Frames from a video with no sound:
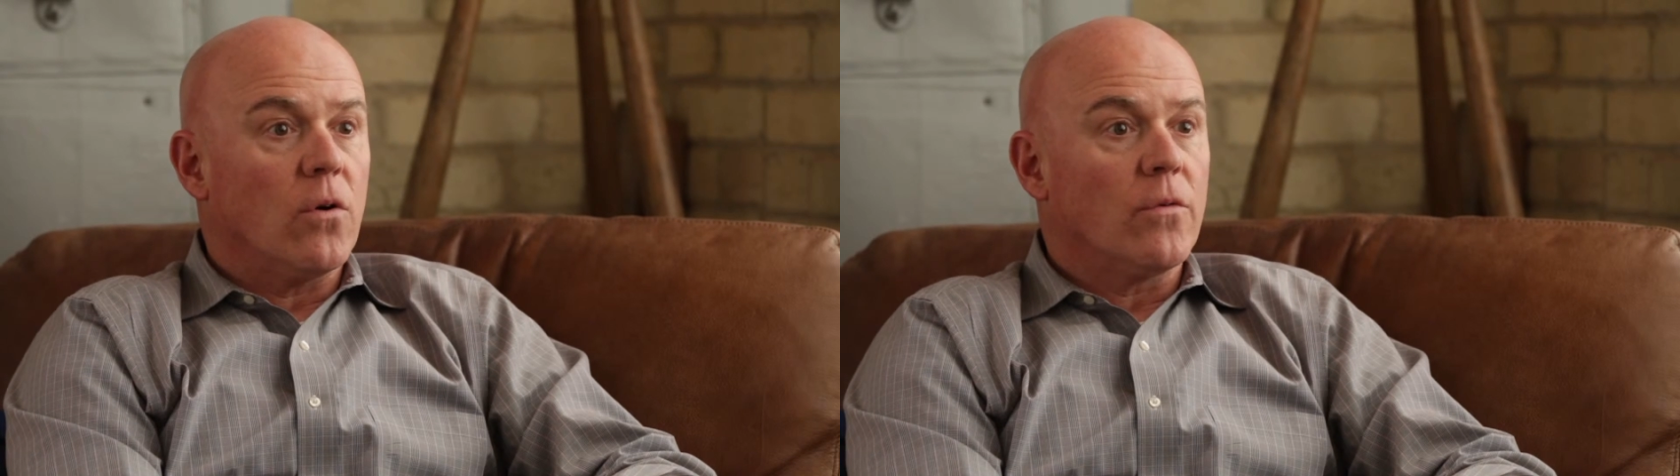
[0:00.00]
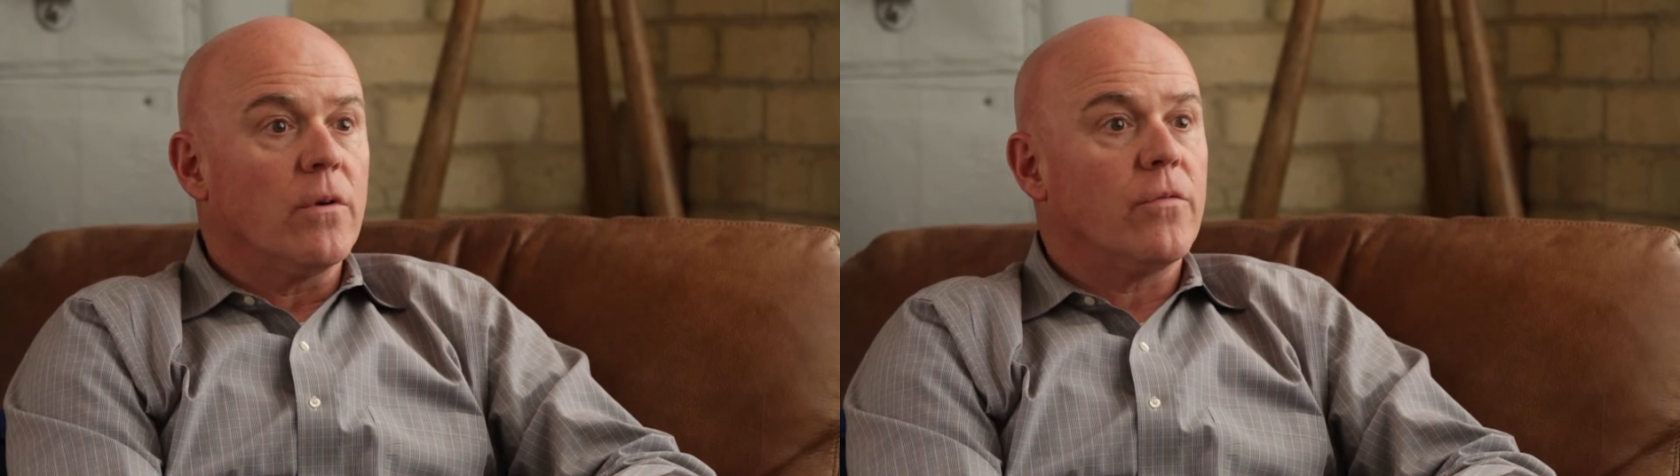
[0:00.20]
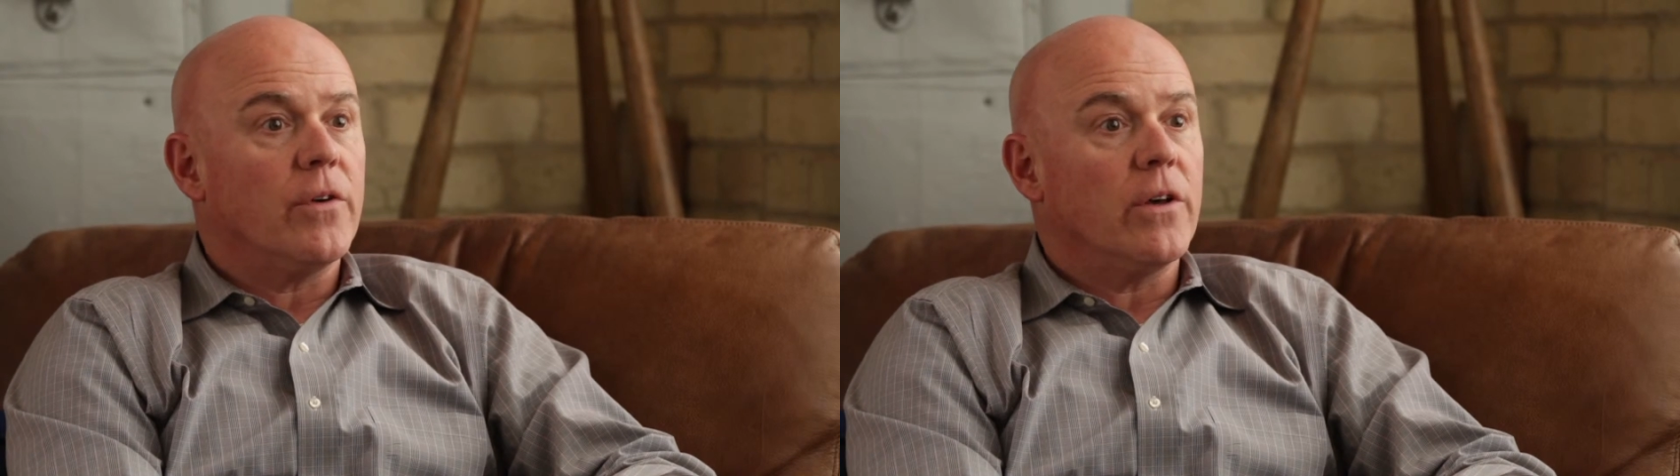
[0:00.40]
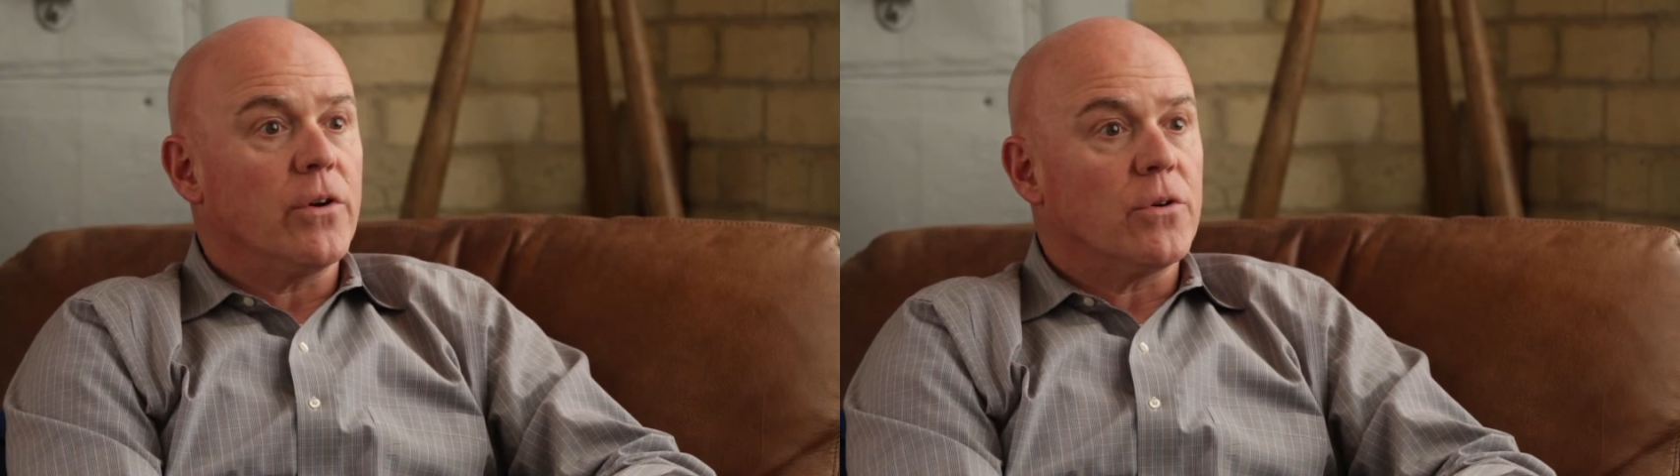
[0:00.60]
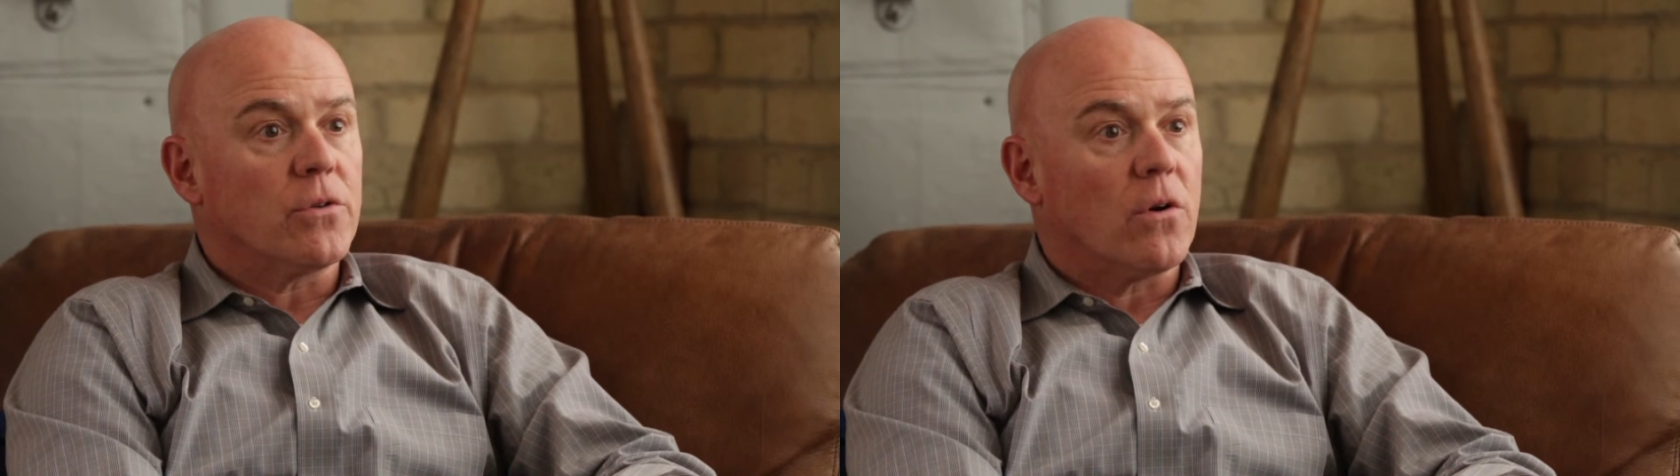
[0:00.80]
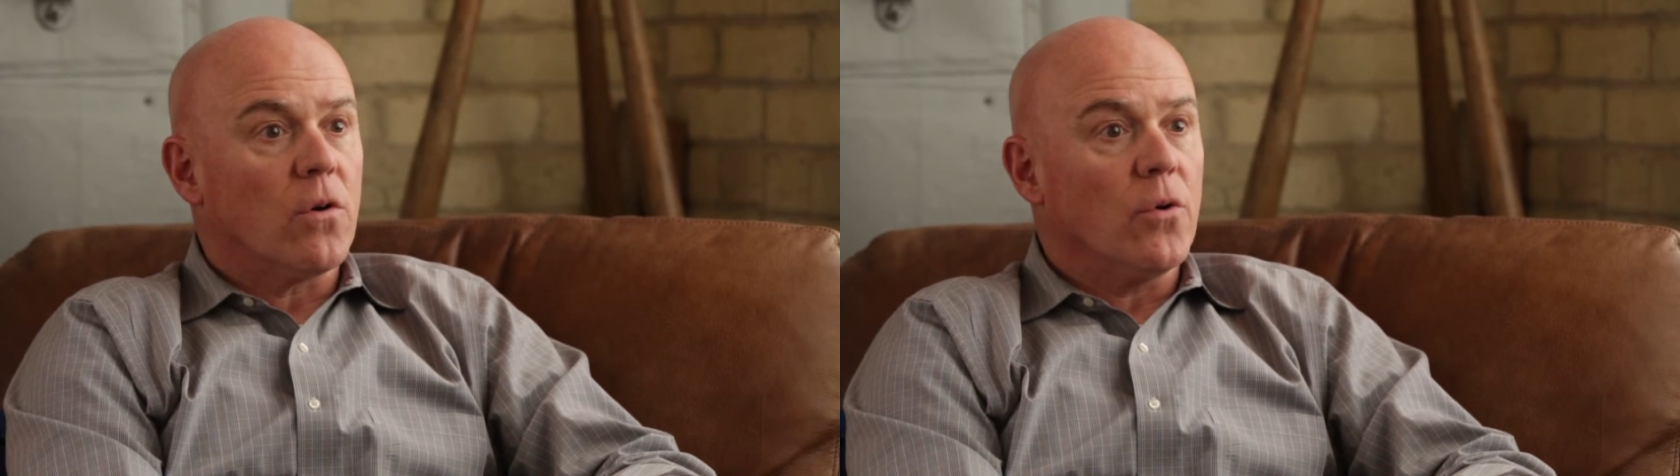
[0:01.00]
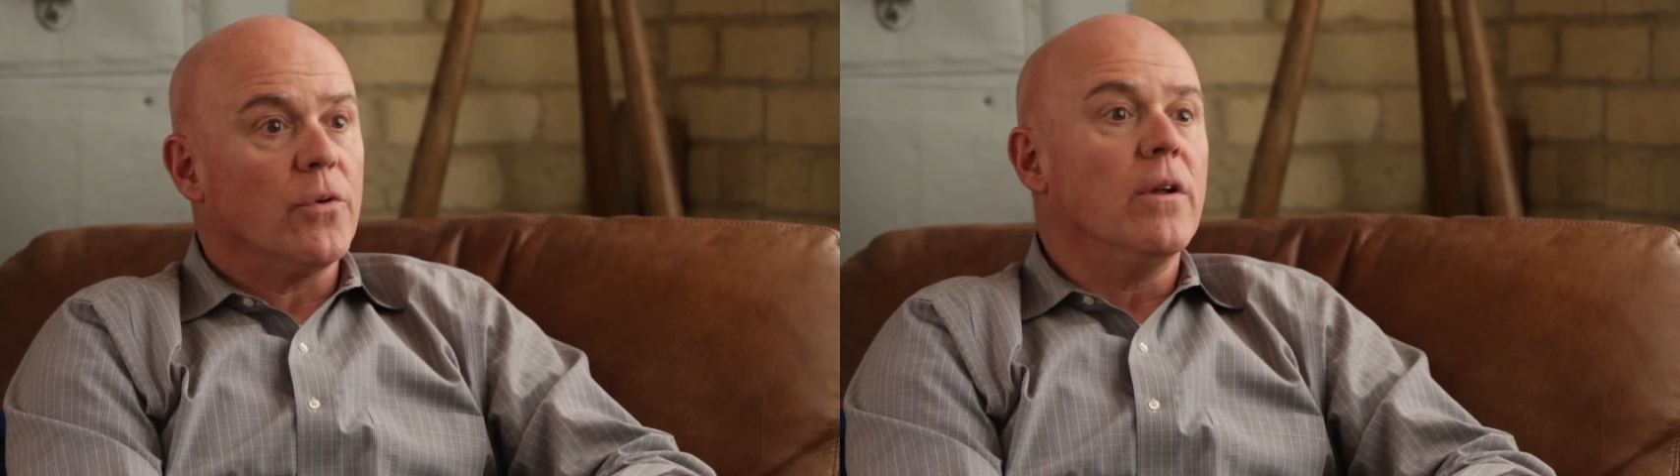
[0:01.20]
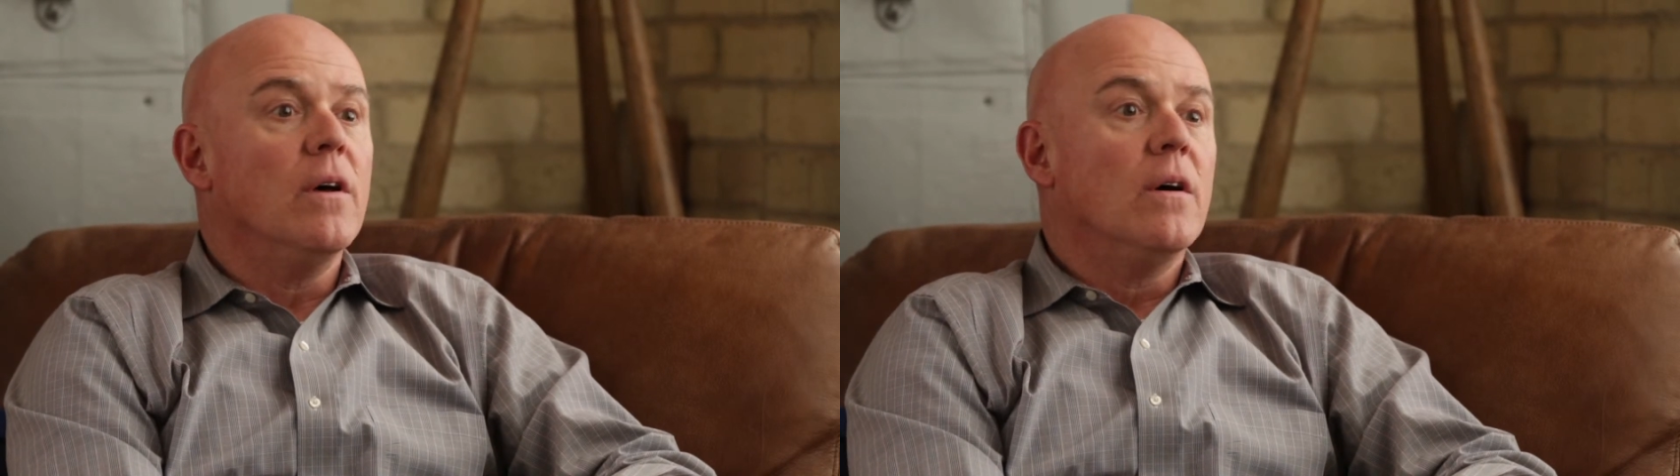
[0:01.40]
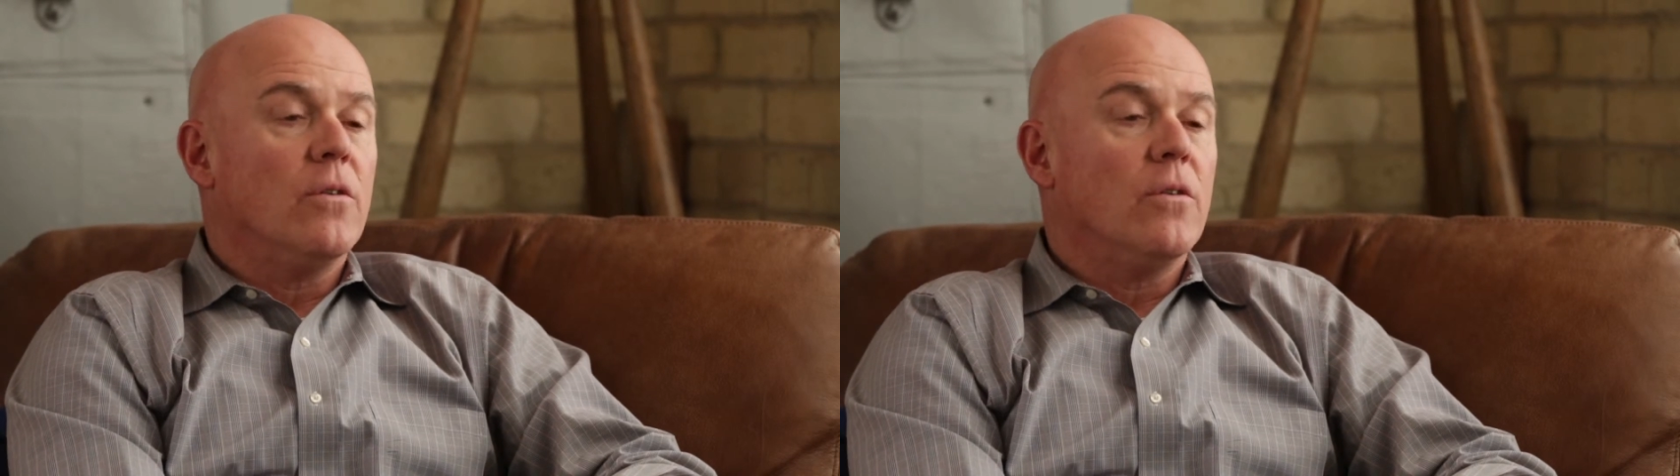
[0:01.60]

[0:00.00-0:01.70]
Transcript: own failures or our own